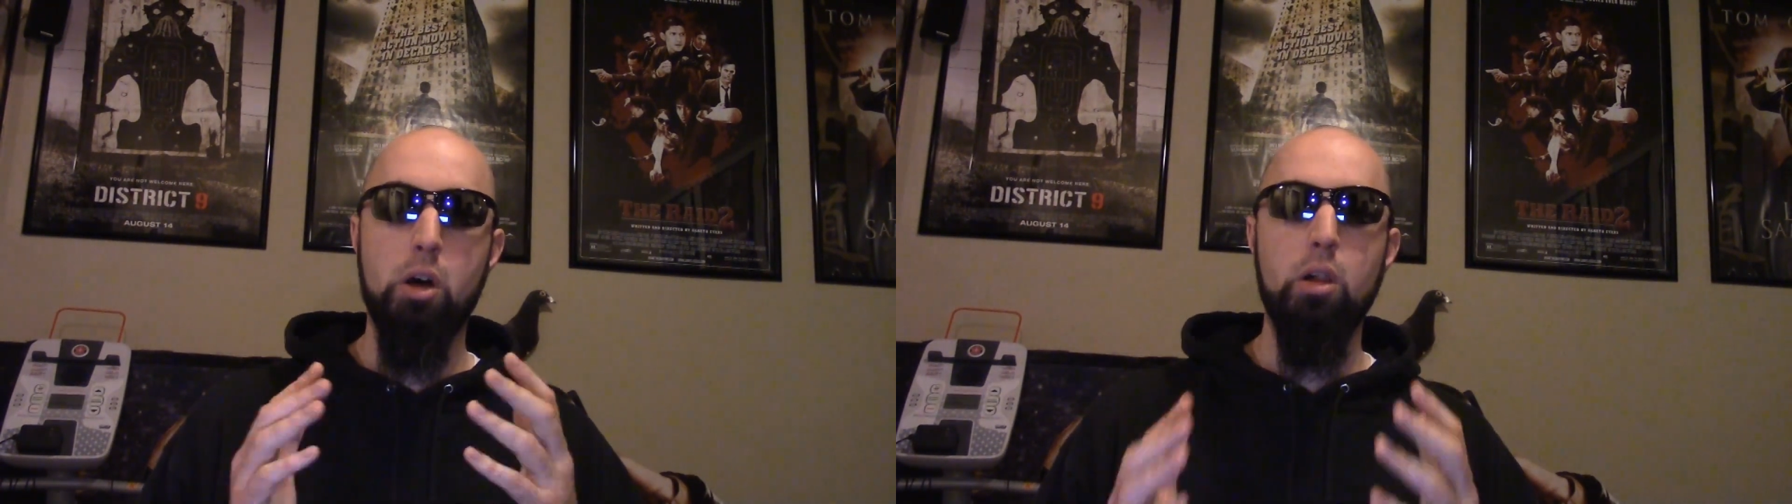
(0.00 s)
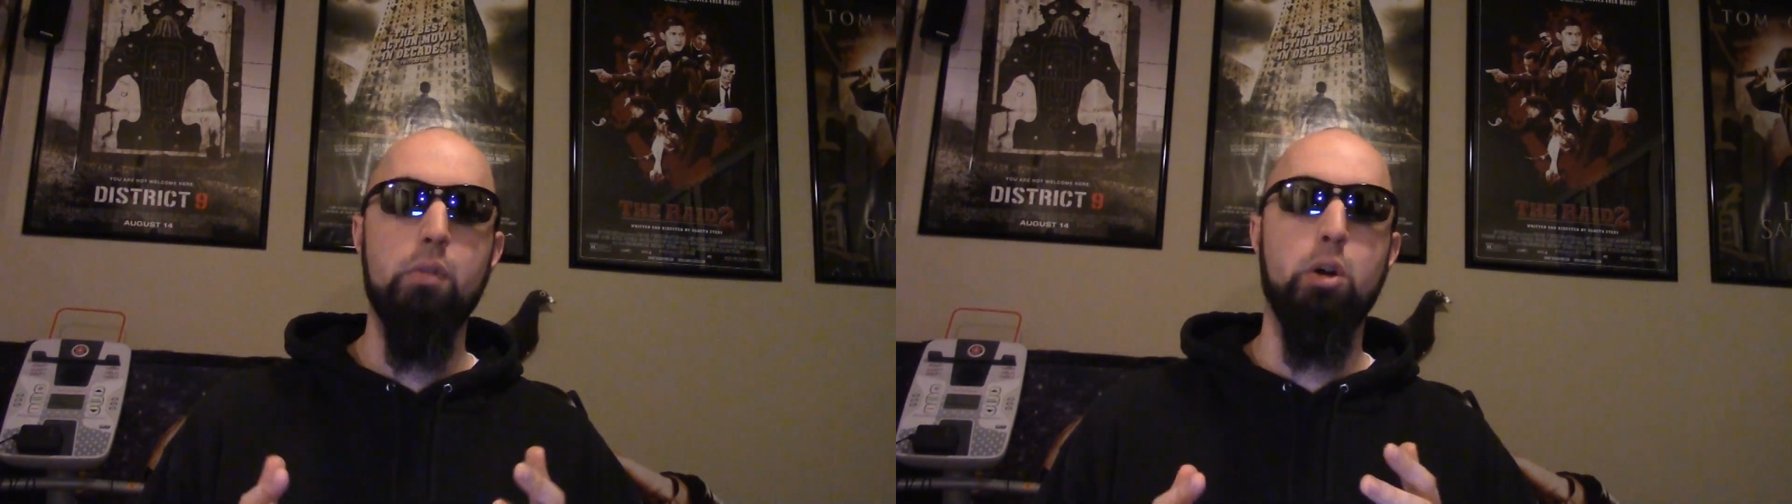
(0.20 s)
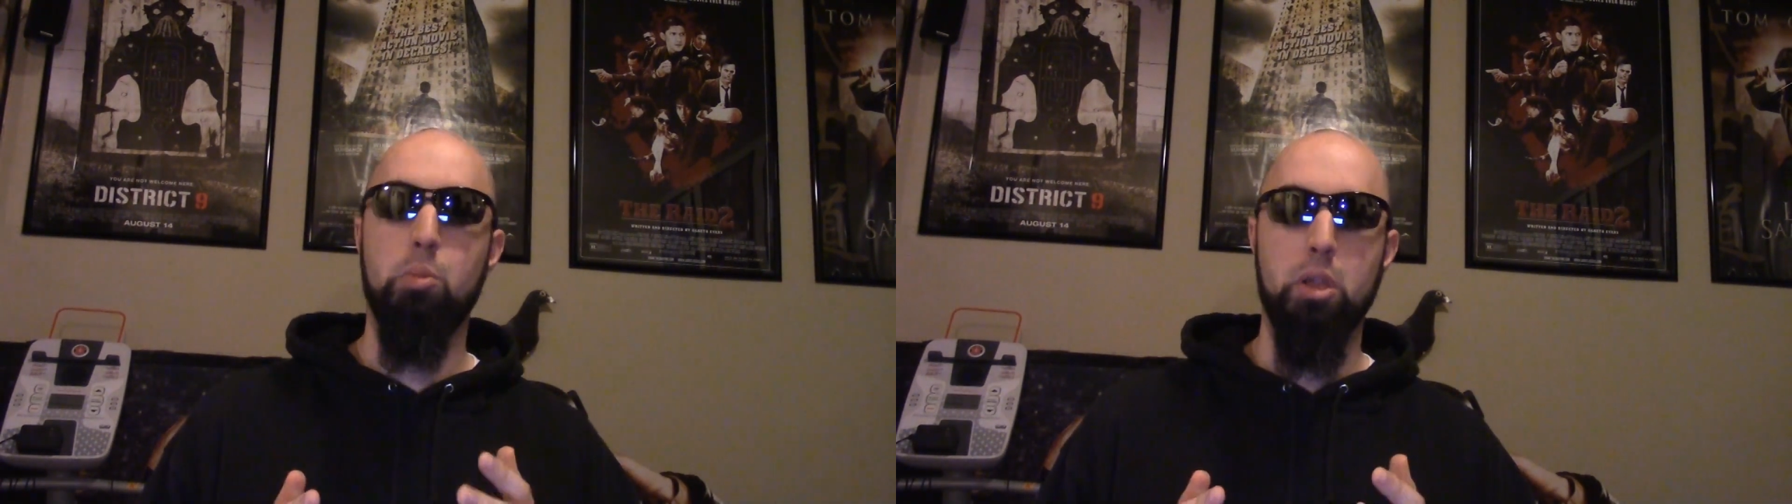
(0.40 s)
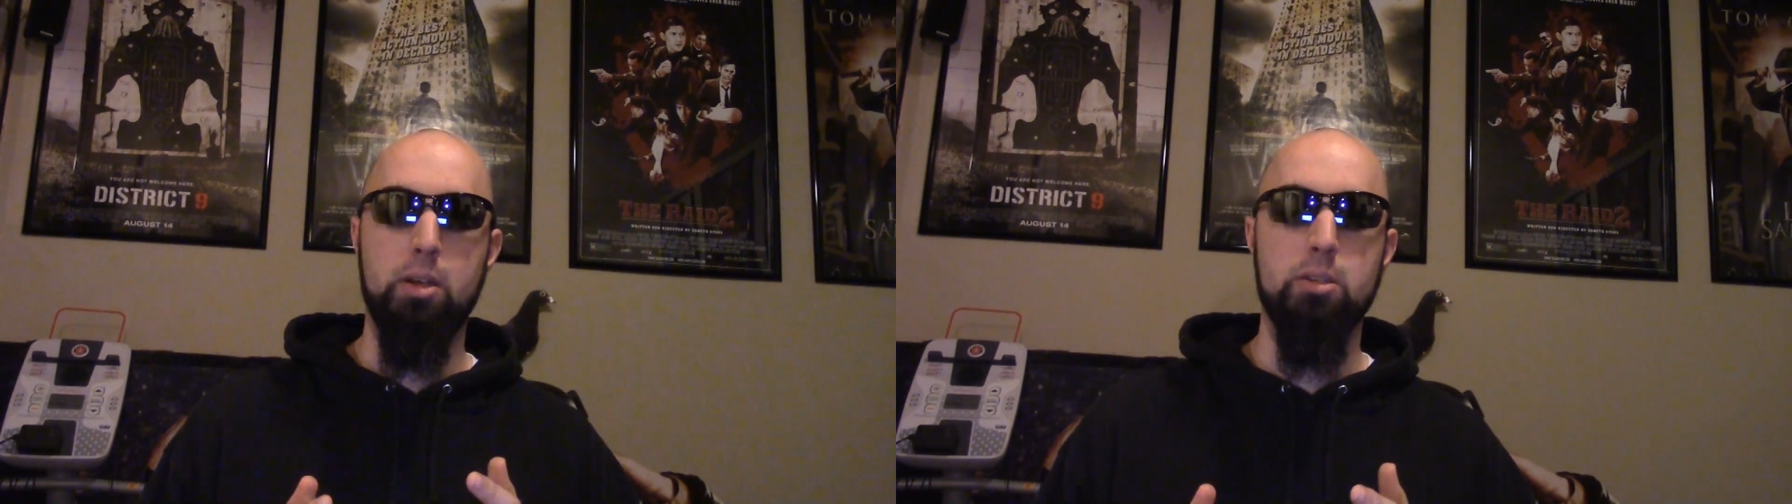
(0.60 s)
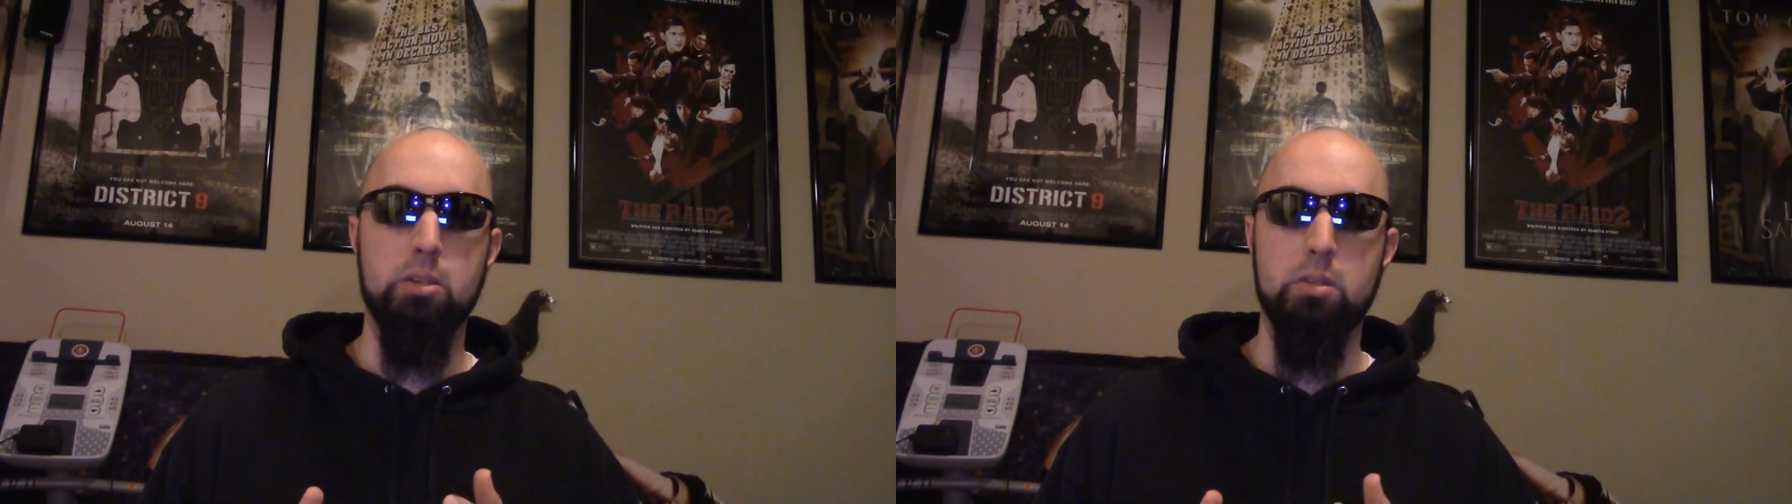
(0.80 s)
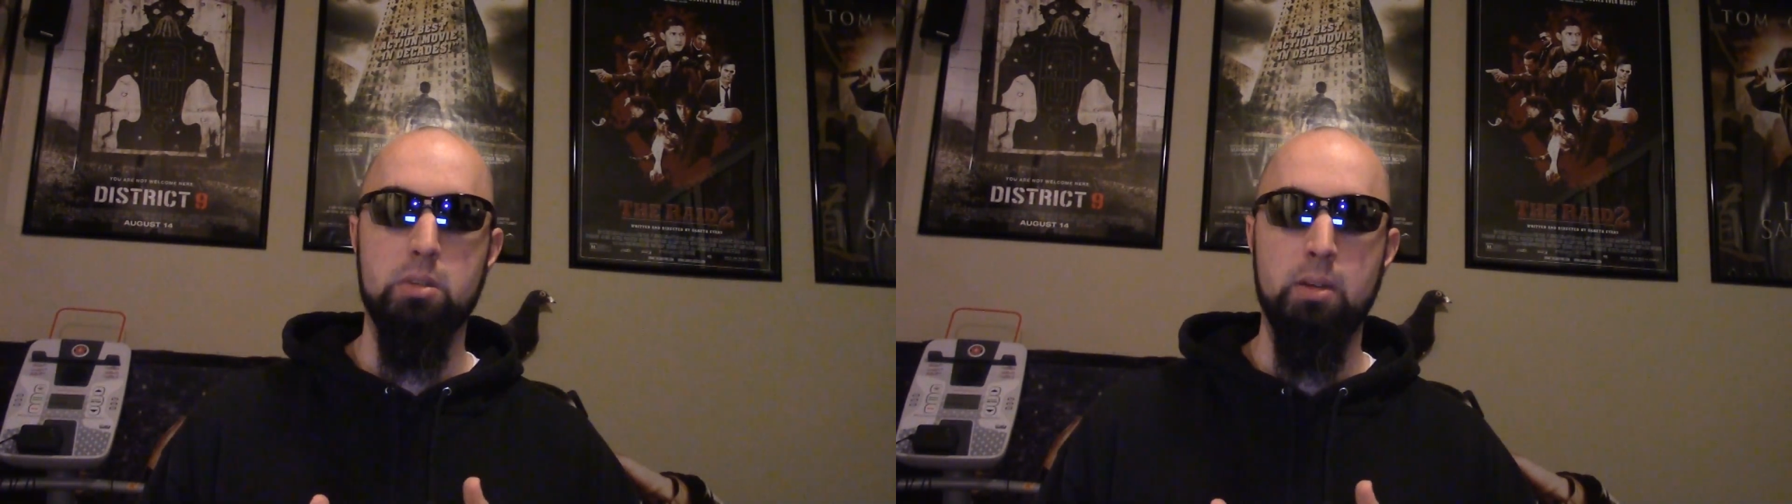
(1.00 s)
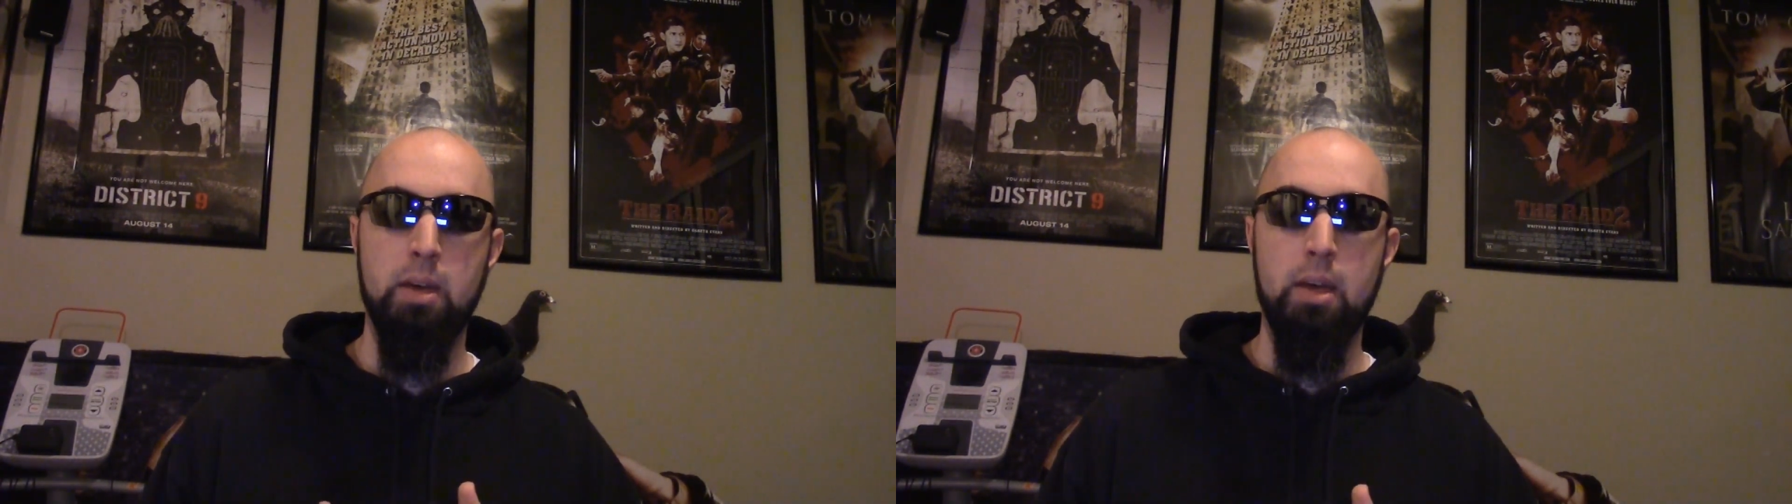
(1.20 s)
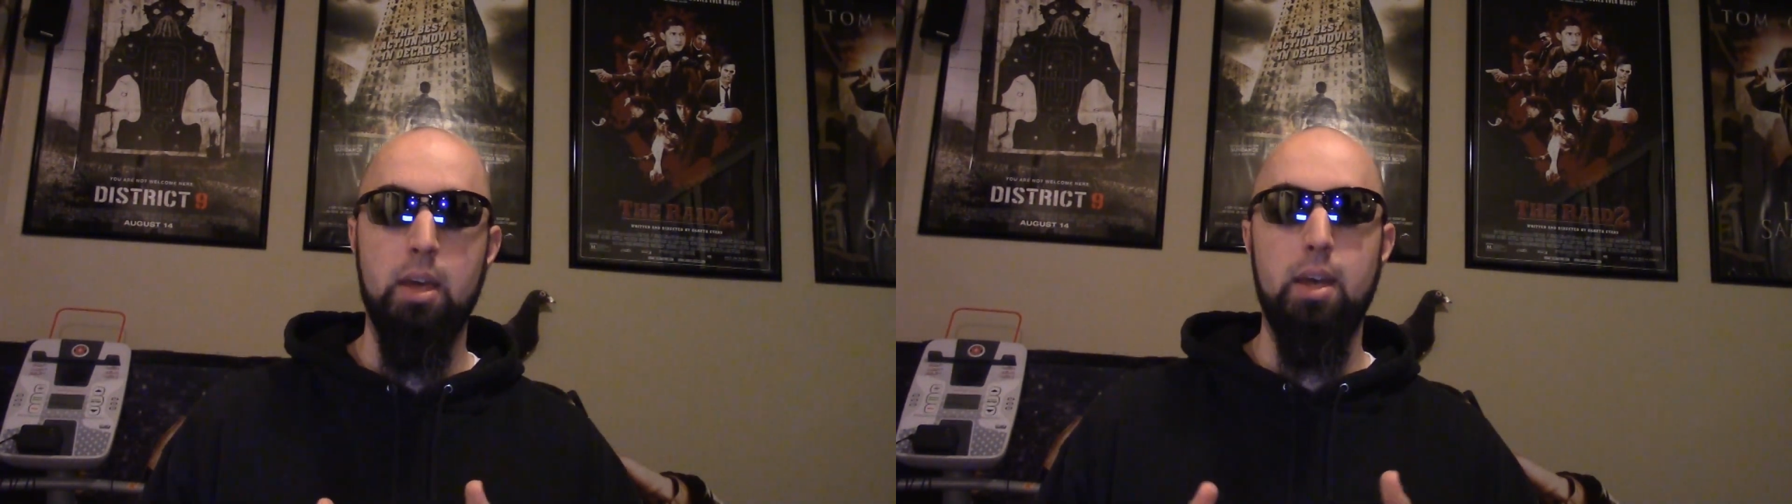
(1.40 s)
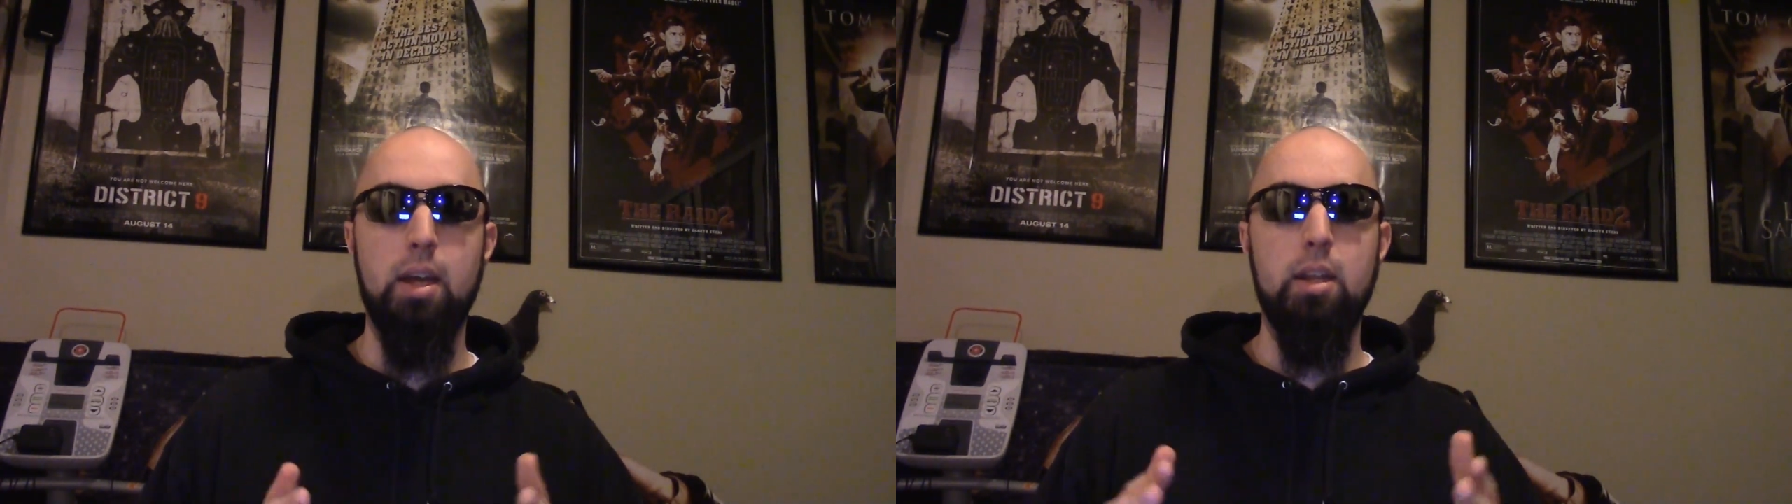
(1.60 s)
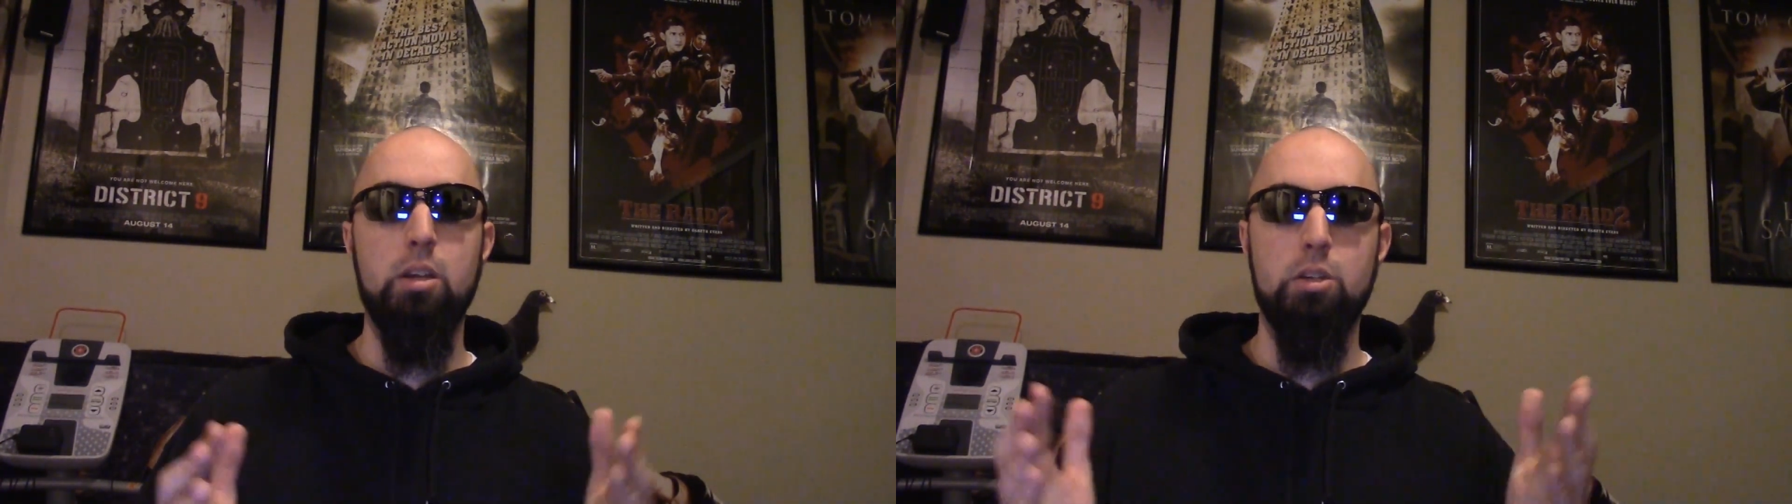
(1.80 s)
all of our releases,
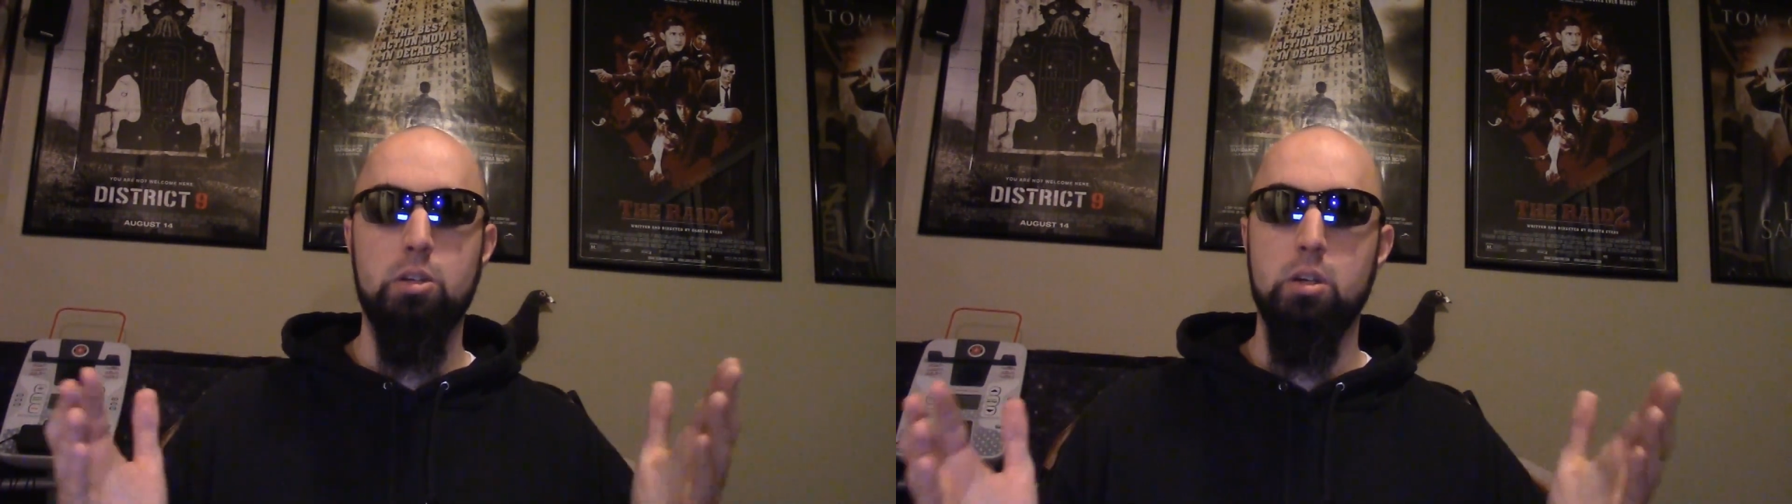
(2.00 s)
in addition